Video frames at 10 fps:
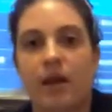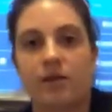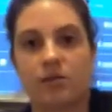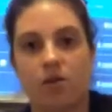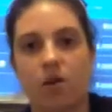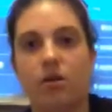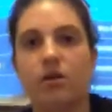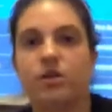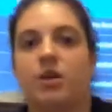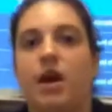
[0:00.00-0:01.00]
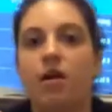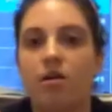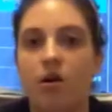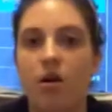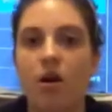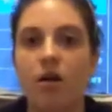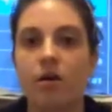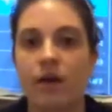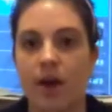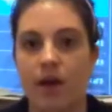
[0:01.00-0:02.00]
that is called check, call,
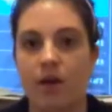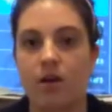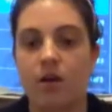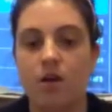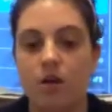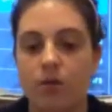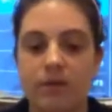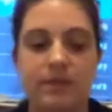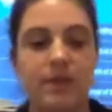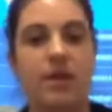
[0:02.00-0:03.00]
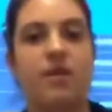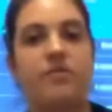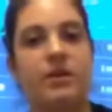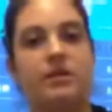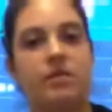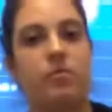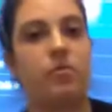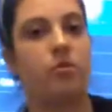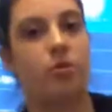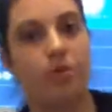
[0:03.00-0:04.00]
care. We see a victim
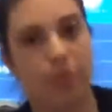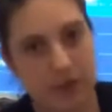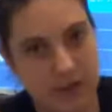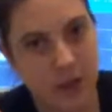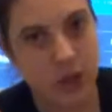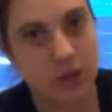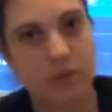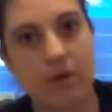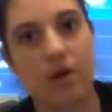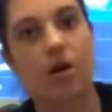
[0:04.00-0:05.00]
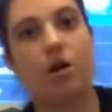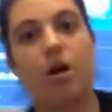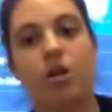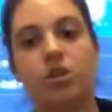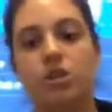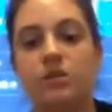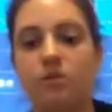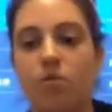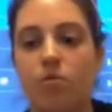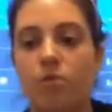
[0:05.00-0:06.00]
who could potentially be unconscious.
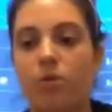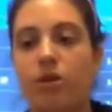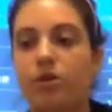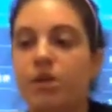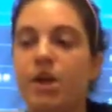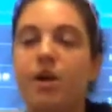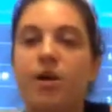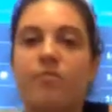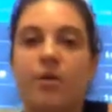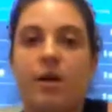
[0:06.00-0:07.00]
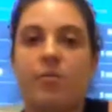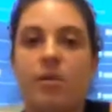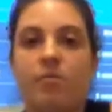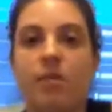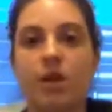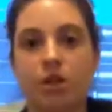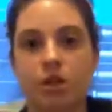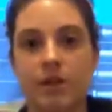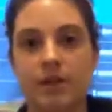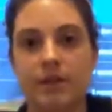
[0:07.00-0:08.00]
We want to check our environment, make sure
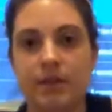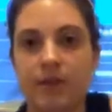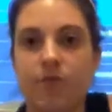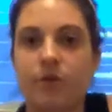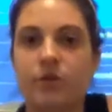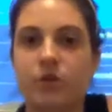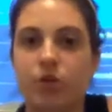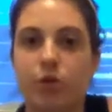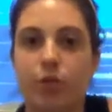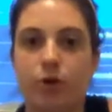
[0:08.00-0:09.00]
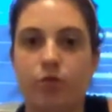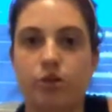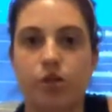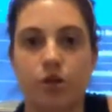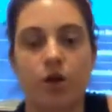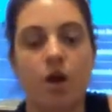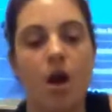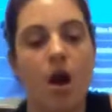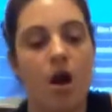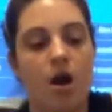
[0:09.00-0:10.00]
it is safe for us to approach her.
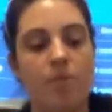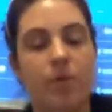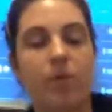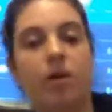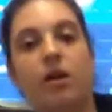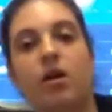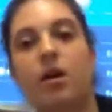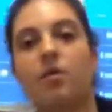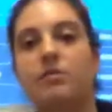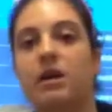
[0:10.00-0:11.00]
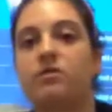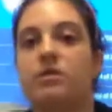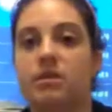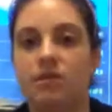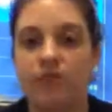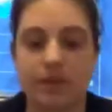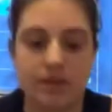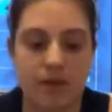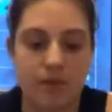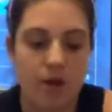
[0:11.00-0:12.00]
Then we're going to come down to the
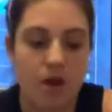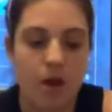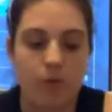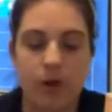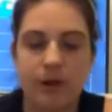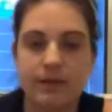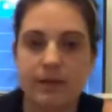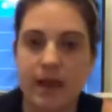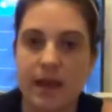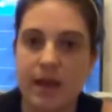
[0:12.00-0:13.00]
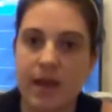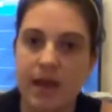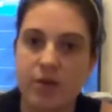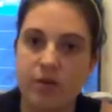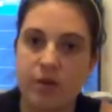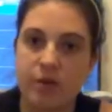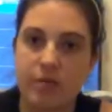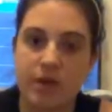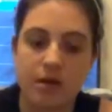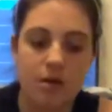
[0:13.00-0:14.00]
victim. We're going to say, can you hear
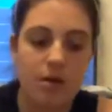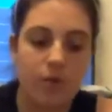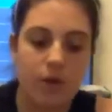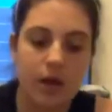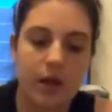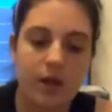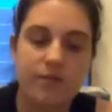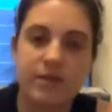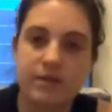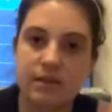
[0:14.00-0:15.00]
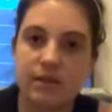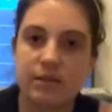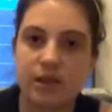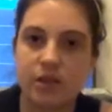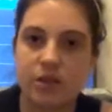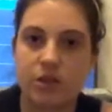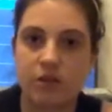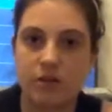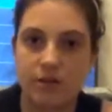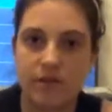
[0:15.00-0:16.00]
me? We're going to physically touch
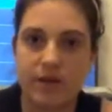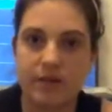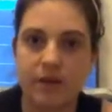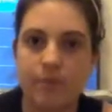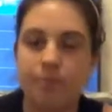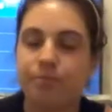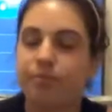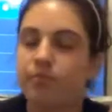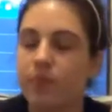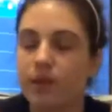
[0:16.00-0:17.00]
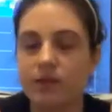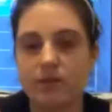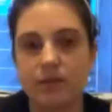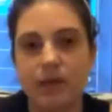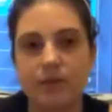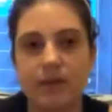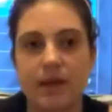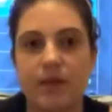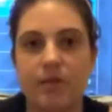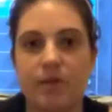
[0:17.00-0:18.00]
the victim. Sometimes they
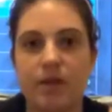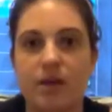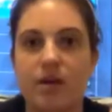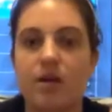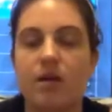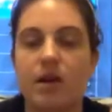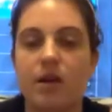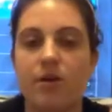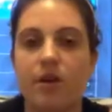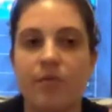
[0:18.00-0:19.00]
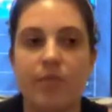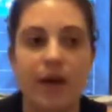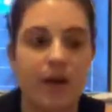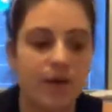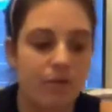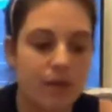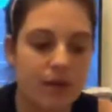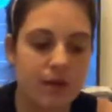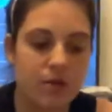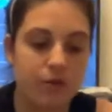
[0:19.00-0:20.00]
can be hearing impaired. We
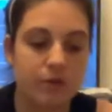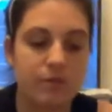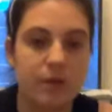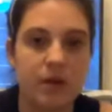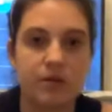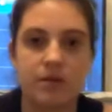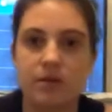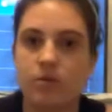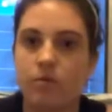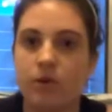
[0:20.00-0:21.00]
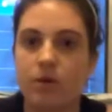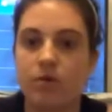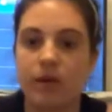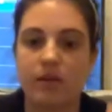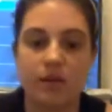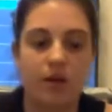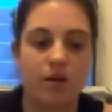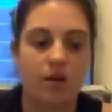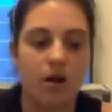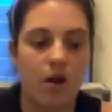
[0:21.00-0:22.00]
get no response. We know that they are
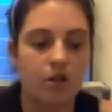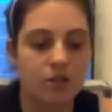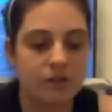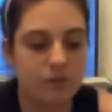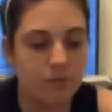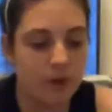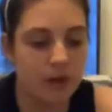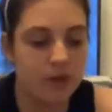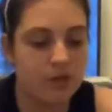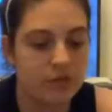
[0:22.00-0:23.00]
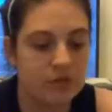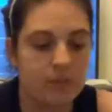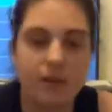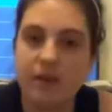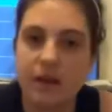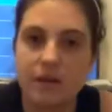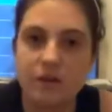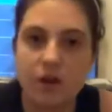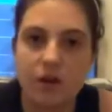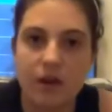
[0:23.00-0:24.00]
unconscious. We're going to do something that is
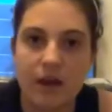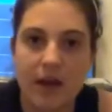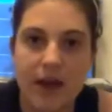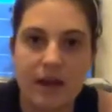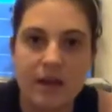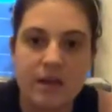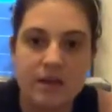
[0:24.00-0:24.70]
called a head